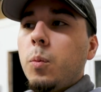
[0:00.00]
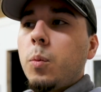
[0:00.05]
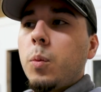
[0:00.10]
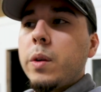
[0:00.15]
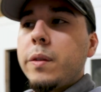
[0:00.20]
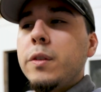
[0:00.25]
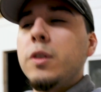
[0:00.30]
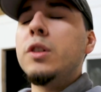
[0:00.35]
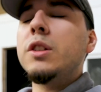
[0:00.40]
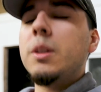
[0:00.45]

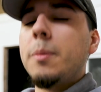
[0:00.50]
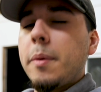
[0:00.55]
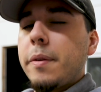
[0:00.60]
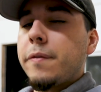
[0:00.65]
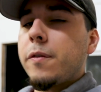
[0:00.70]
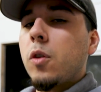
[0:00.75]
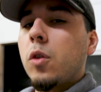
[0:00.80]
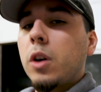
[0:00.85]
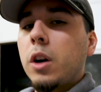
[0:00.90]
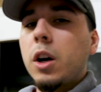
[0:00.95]
We've used it
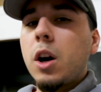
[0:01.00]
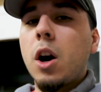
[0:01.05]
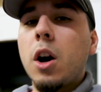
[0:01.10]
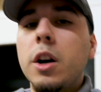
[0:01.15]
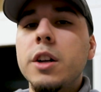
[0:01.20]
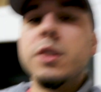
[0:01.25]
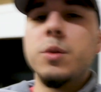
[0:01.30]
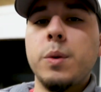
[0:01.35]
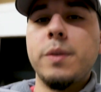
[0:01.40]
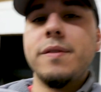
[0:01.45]
before on
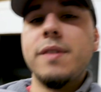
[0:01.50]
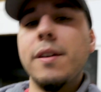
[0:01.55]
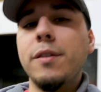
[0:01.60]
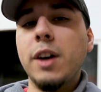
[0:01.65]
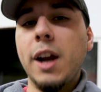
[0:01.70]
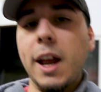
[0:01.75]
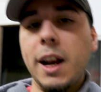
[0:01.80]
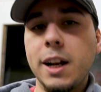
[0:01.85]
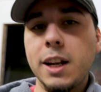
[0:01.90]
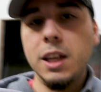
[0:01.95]
cars and we've
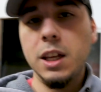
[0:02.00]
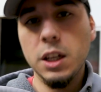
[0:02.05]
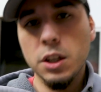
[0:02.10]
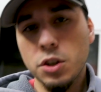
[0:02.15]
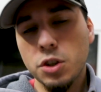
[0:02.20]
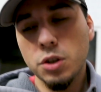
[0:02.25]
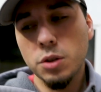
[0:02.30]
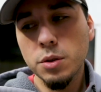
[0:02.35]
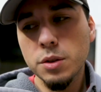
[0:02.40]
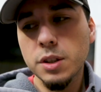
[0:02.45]
never had any
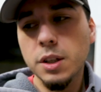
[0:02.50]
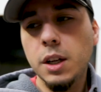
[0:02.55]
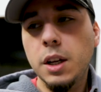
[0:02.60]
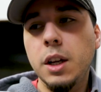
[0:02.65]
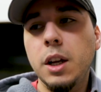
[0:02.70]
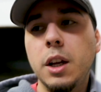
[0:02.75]
issues,